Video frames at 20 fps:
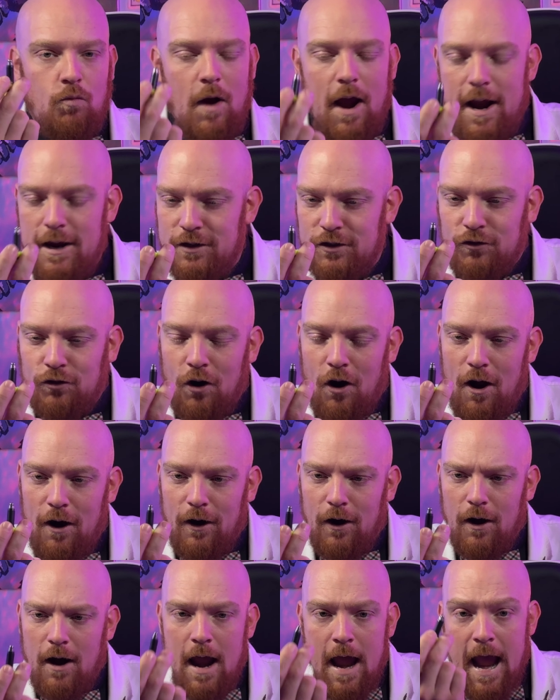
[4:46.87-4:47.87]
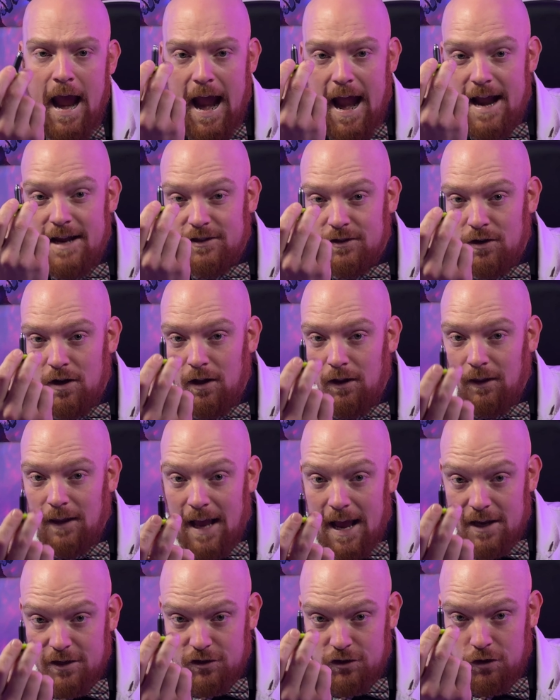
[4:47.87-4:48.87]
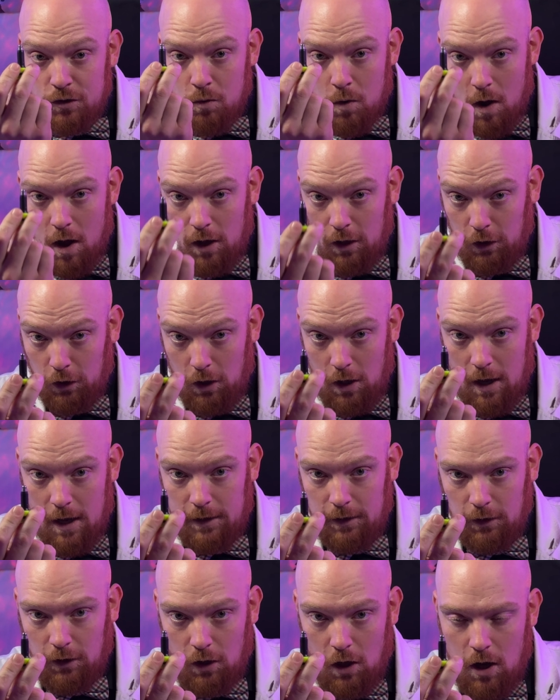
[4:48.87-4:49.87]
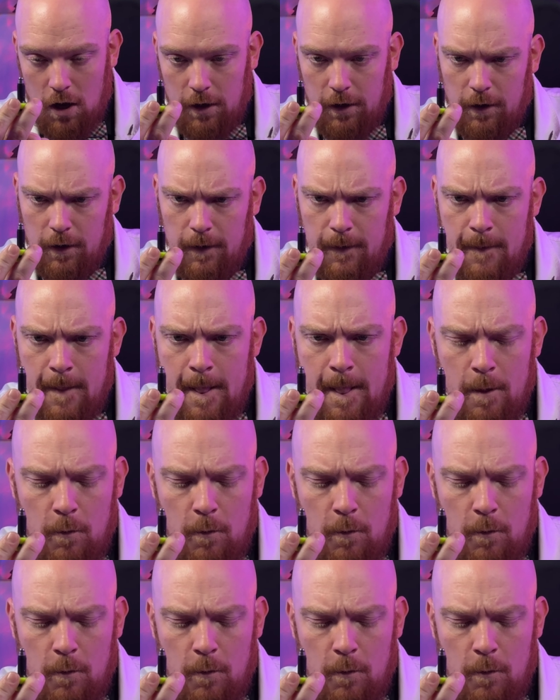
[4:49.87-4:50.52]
way stronger, and it's gonna last you a lot longer.